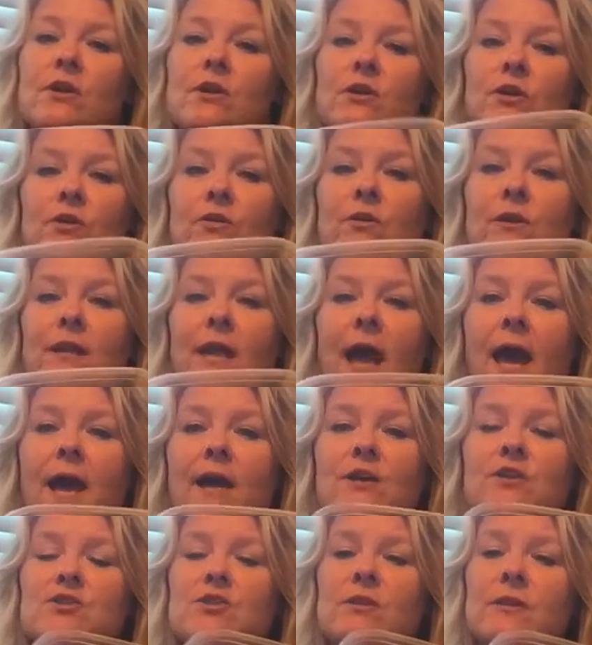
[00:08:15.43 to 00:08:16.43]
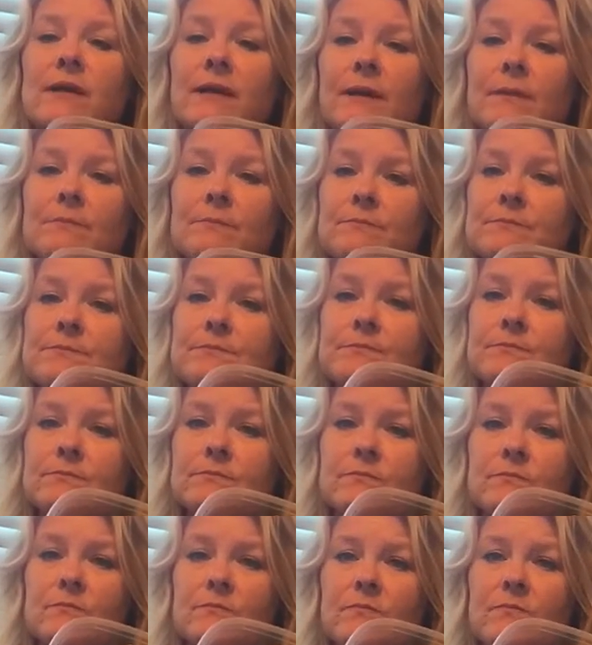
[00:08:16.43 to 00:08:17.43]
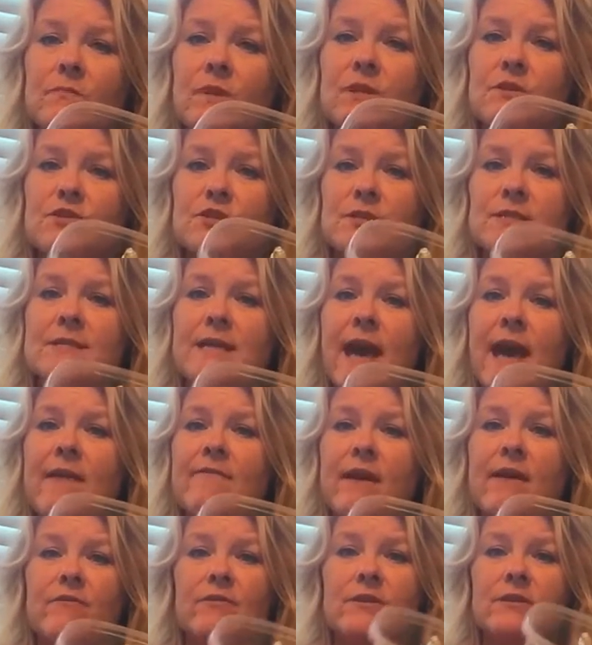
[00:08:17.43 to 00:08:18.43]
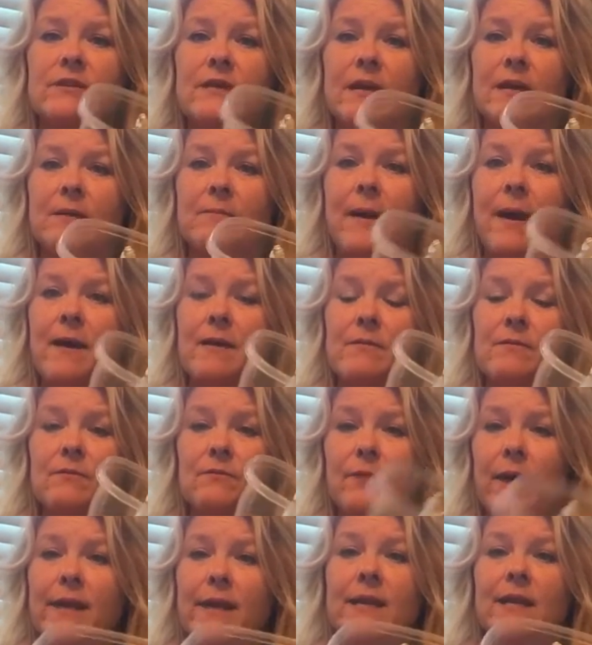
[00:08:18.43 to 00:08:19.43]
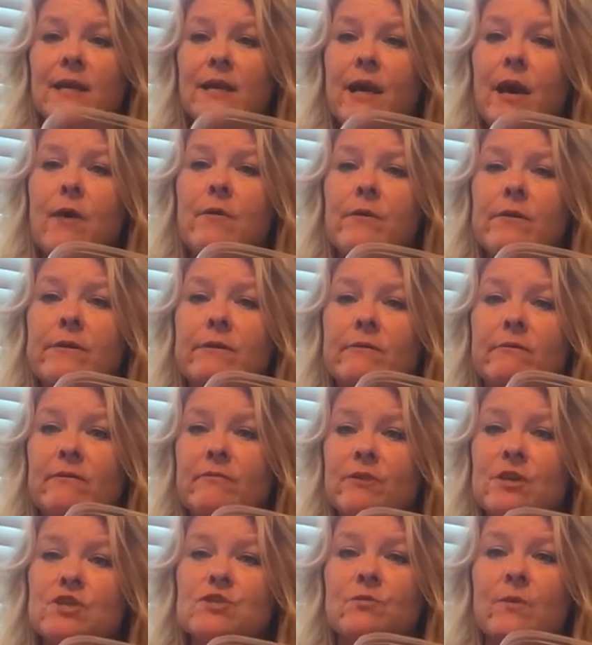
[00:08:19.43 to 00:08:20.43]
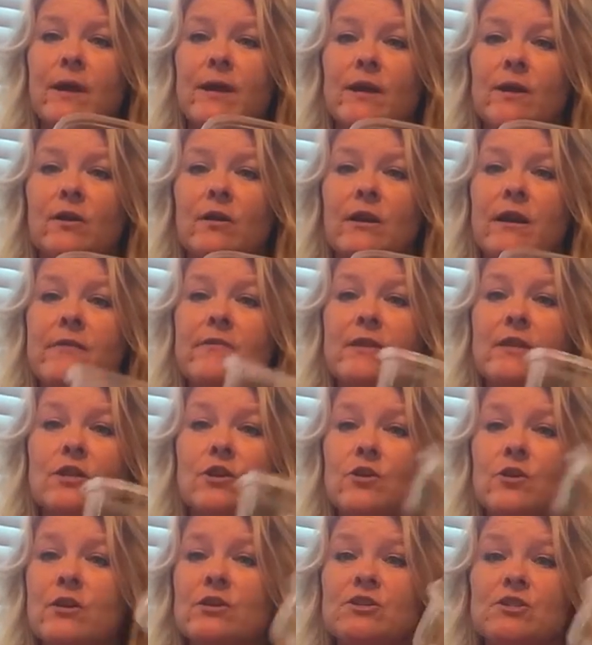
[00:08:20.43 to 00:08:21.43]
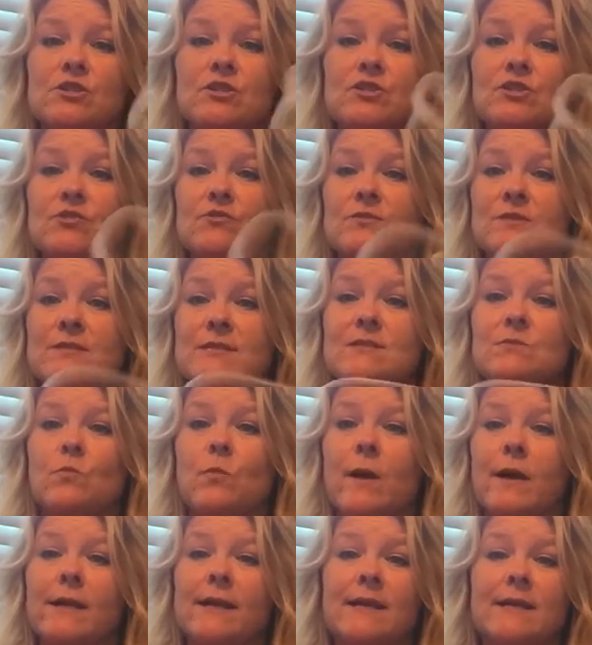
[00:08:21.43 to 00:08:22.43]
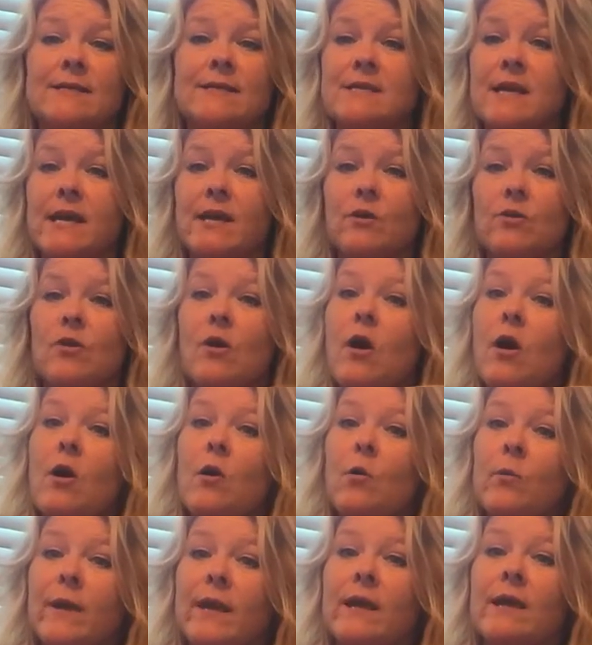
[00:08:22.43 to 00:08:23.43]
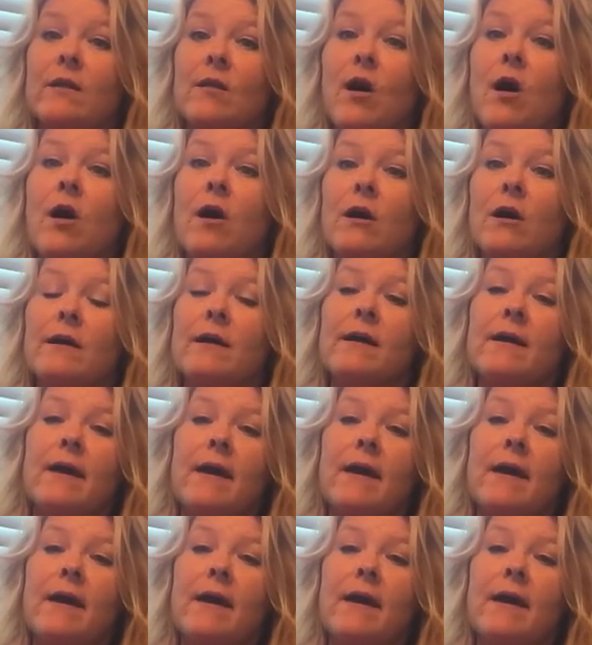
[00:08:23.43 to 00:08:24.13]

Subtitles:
You could actually just have everything ready to go in the refrigerator, and then you could just use this one container all week long.